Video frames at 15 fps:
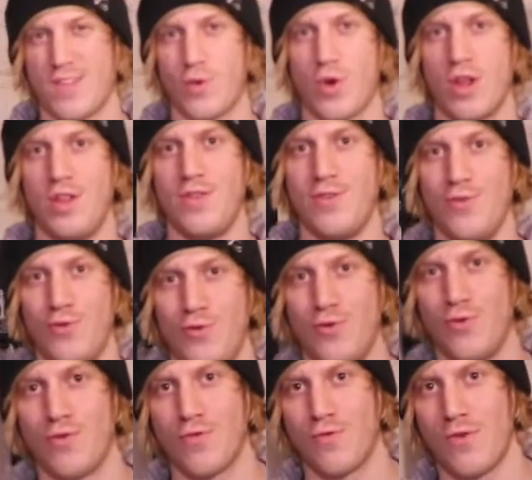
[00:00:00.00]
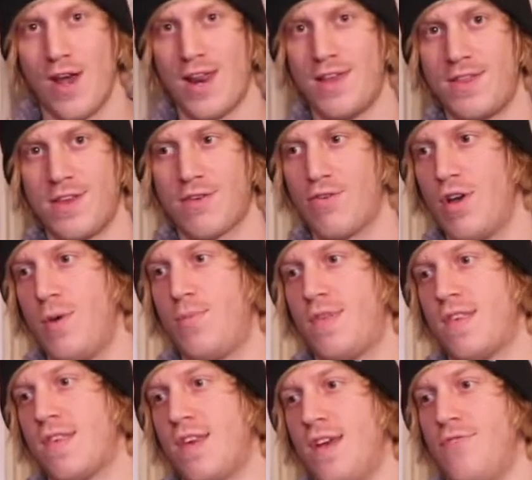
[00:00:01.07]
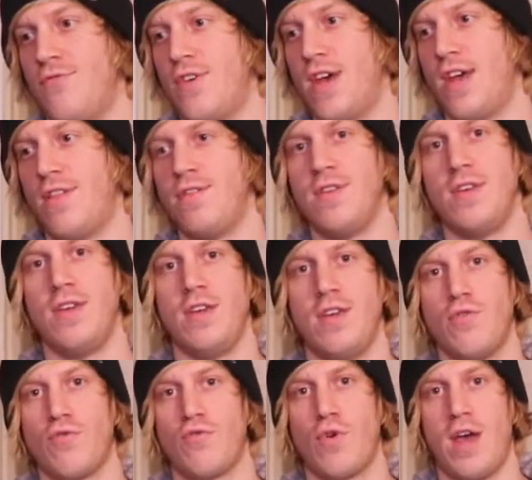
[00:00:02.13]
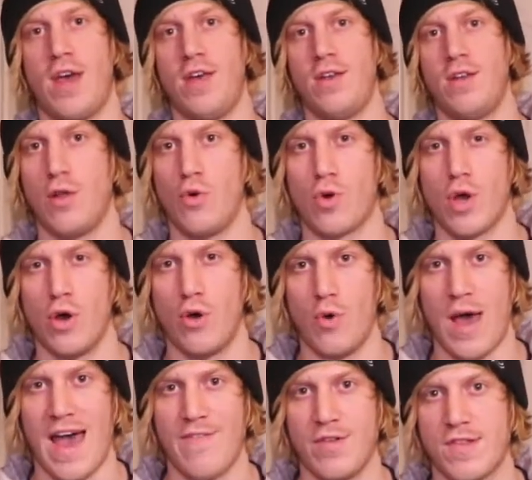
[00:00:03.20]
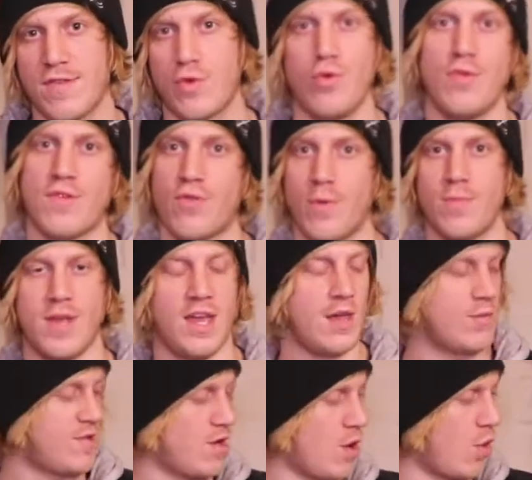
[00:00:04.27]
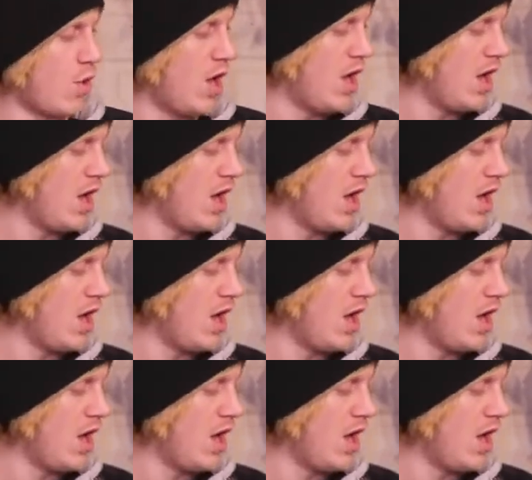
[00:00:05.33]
so we're gonna do red Epic grips and then the red Avid Scooter grip tape. So